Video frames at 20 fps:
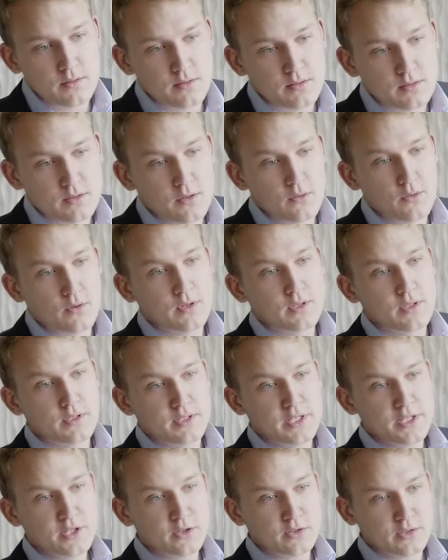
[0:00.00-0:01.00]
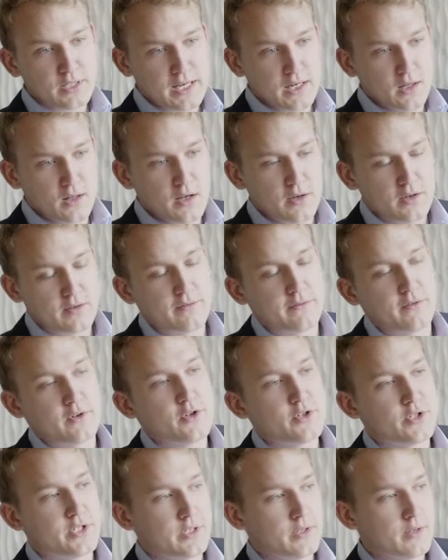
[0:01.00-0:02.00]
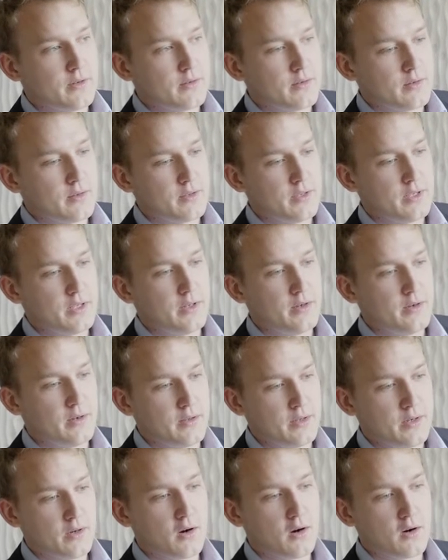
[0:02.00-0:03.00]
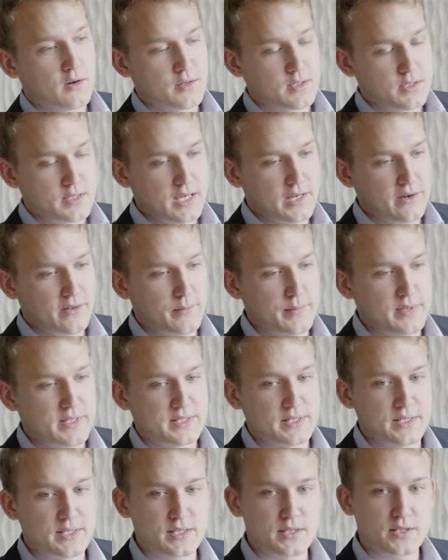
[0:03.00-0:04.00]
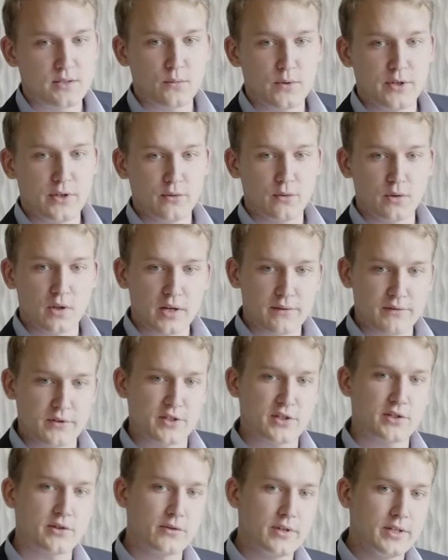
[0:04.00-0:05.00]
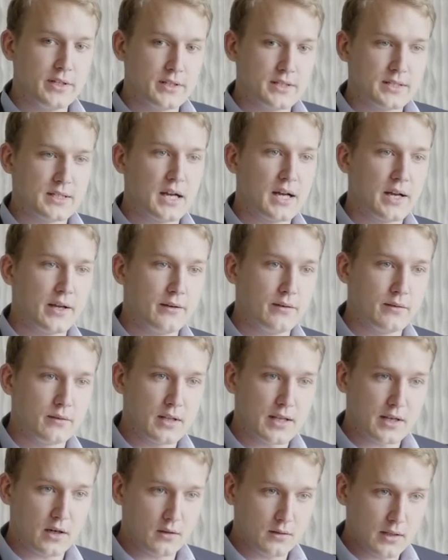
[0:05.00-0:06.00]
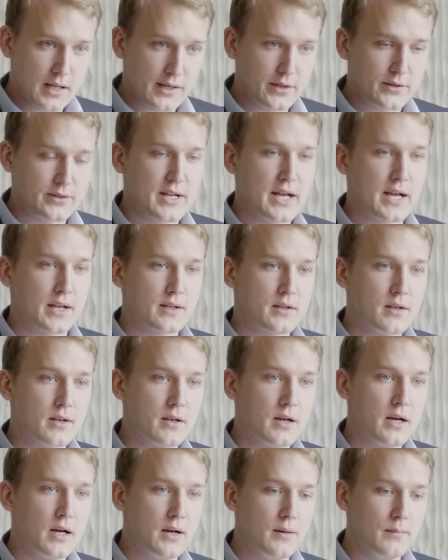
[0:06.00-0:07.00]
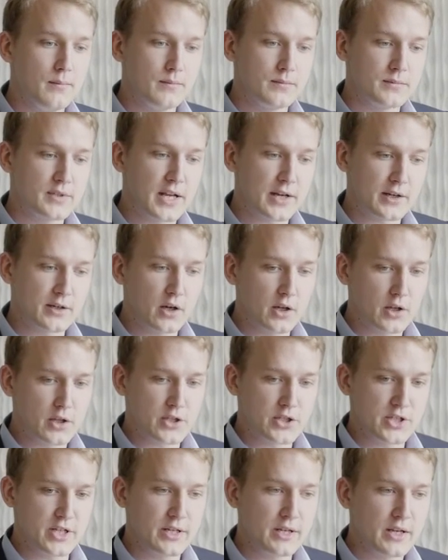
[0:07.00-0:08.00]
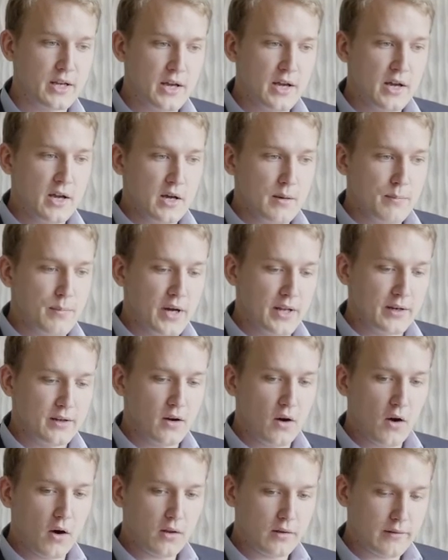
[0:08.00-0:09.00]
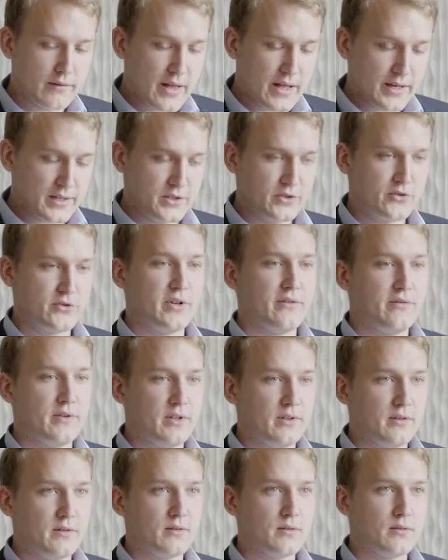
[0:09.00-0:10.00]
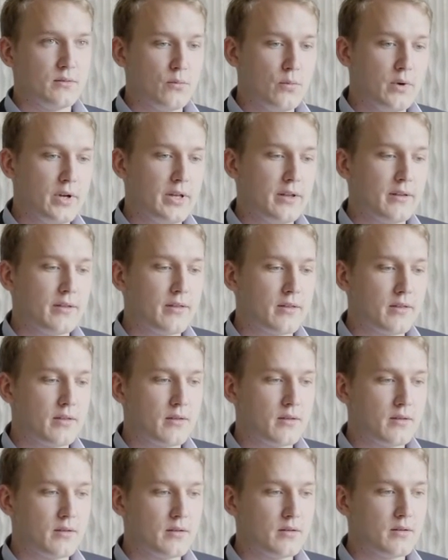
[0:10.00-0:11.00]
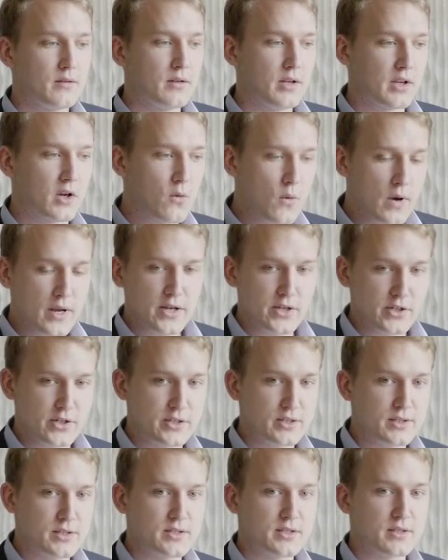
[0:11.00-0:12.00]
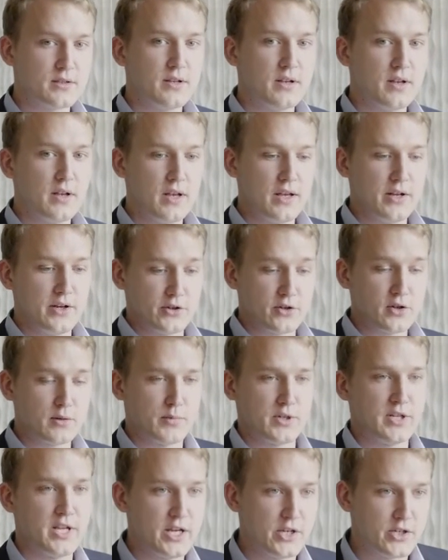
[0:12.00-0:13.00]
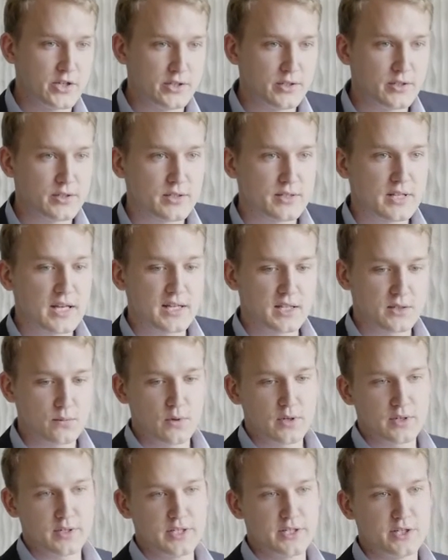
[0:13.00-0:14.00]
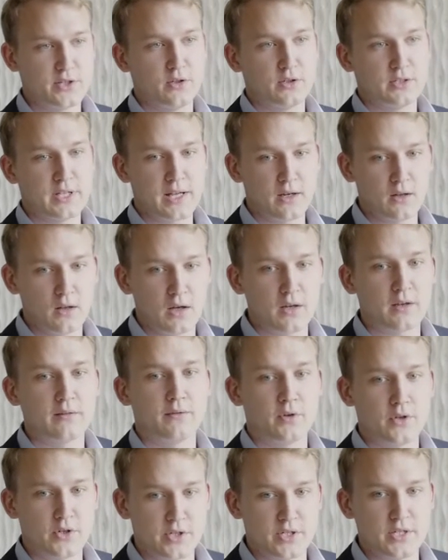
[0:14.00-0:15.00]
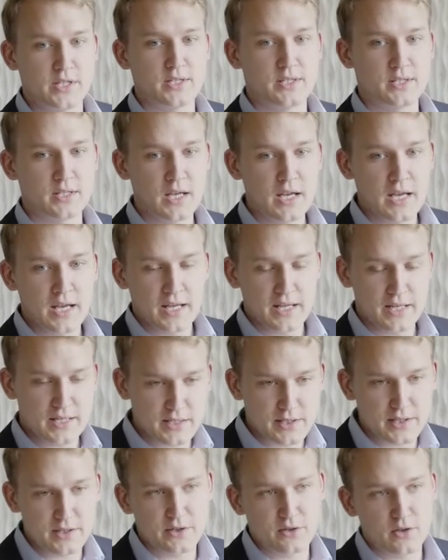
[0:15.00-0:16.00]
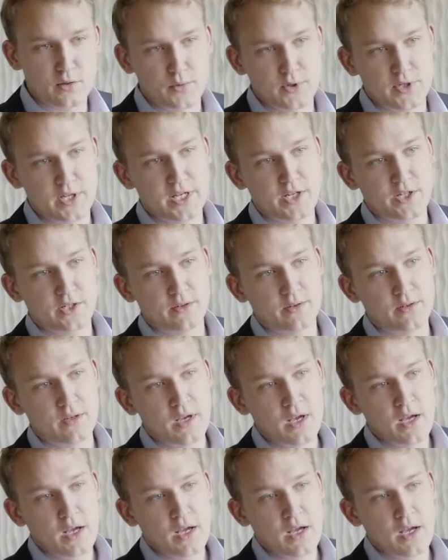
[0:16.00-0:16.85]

So digital to analog conversion in, in our side of the business, we do a lot of discrete design, like our ladder DAC um, technology. But all of that is driven with equations and interpretations. That is what digital to analog conversion is. It is an interpretation.